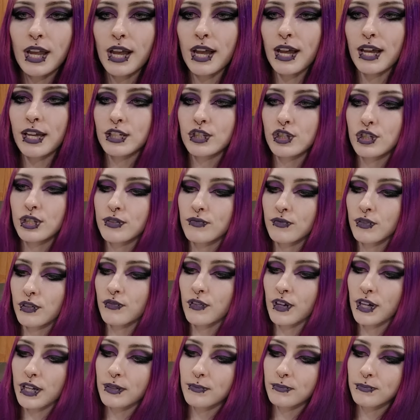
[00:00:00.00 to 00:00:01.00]
Uh, just for
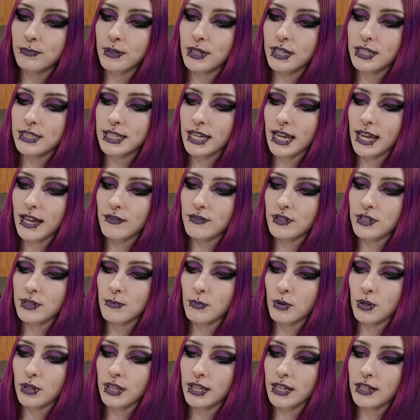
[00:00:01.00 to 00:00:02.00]
fun, because I have some
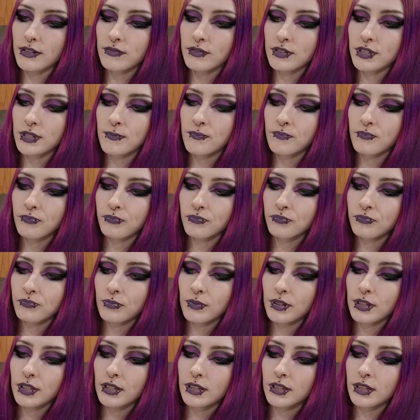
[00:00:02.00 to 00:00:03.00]
more left,
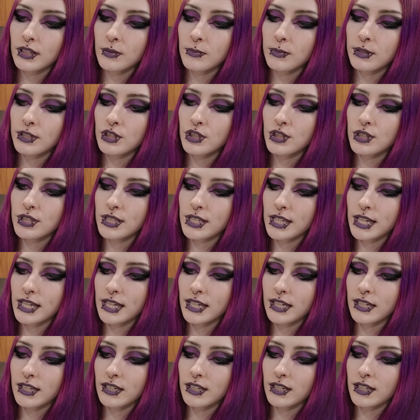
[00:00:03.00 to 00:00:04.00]
let me just
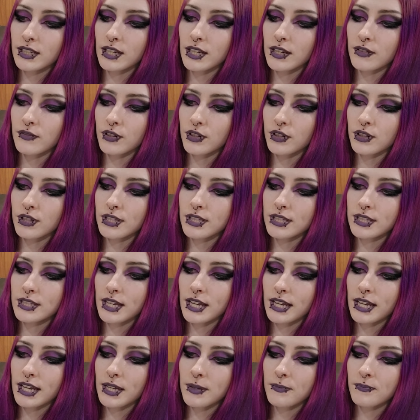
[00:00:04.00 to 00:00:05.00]
like cover this
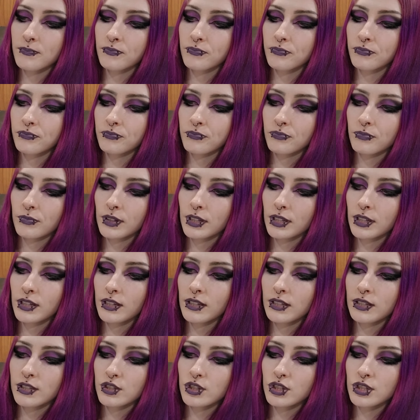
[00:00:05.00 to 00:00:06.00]
guy
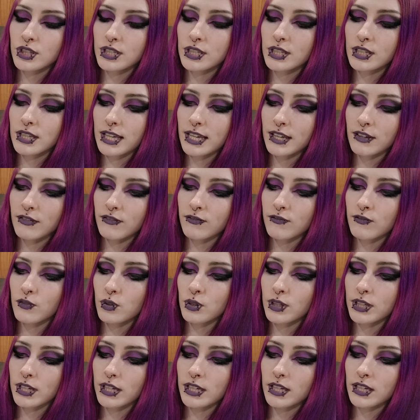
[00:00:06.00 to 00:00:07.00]
just to like
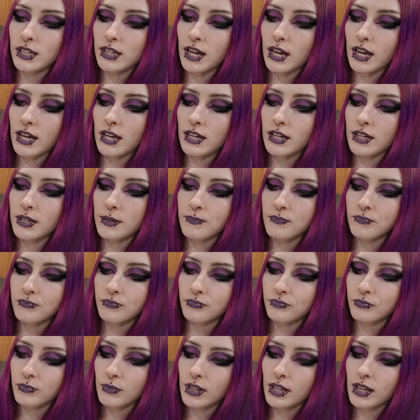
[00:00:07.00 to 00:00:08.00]
fully uh,
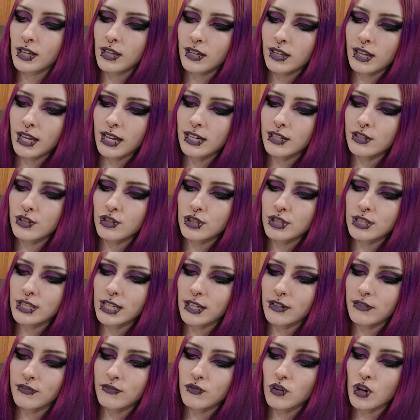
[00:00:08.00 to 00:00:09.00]
kind of just
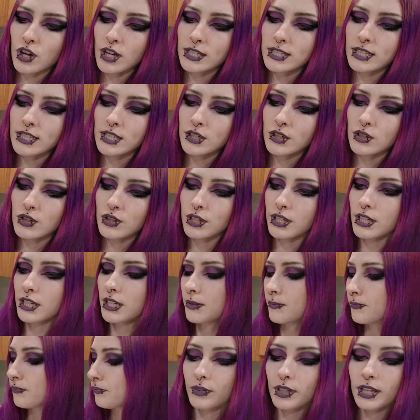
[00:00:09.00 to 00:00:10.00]
like frost a
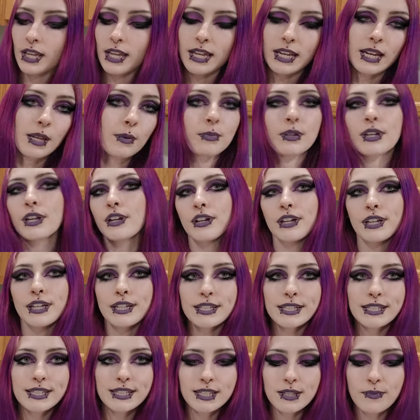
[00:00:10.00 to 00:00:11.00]
cookie. And I'm
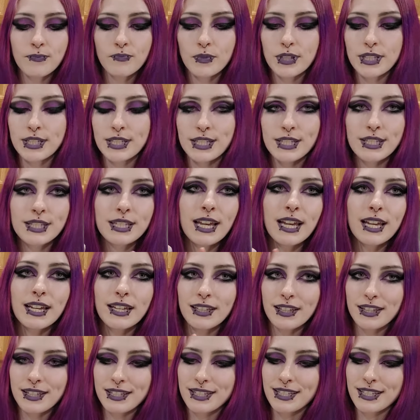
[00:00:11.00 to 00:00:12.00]
curious, this is, uh,
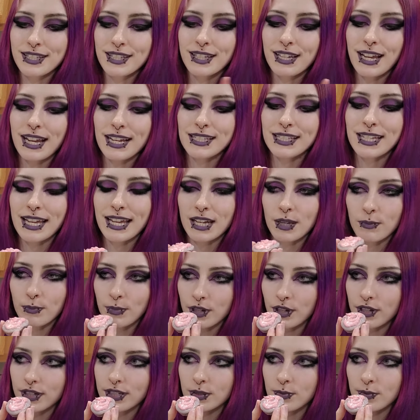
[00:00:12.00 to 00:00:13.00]
this is the guy's head. I'm
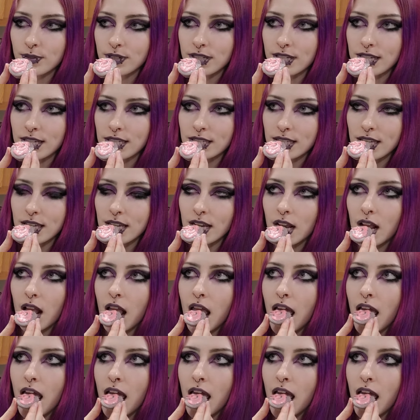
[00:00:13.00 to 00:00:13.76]
curious what it tastes like.